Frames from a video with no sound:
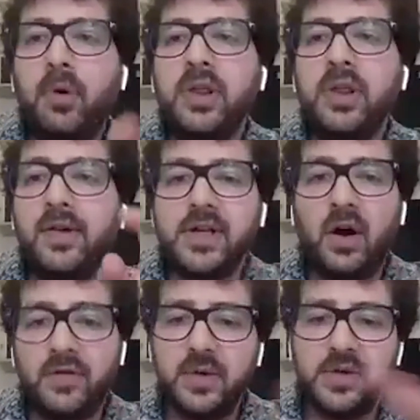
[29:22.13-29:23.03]
point there, because
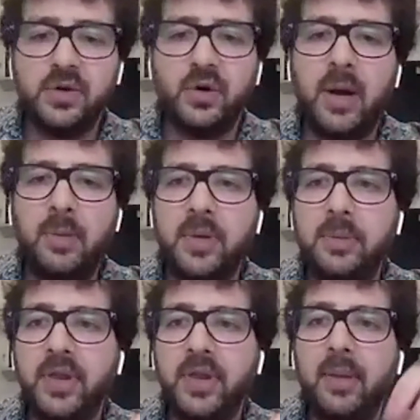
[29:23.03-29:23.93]
obviously I was talking about
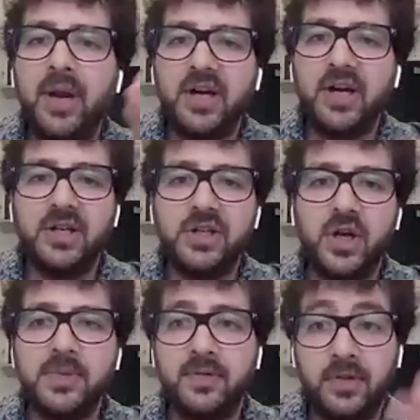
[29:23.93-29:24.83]
people there, but actually in
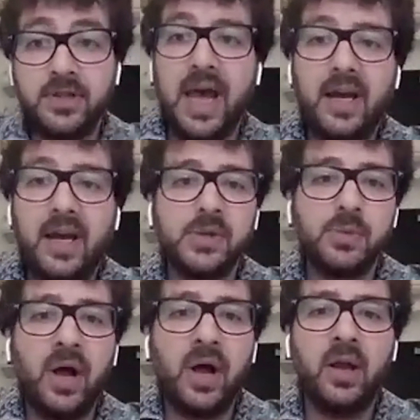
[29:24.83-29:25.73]
terms of the tech as
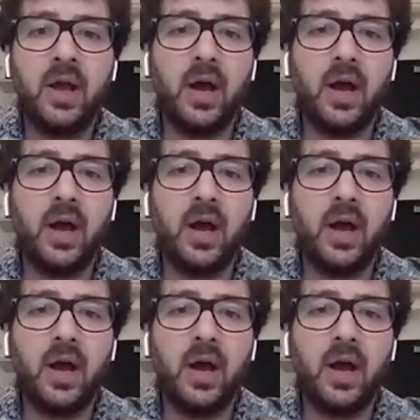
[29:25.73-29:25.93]
well.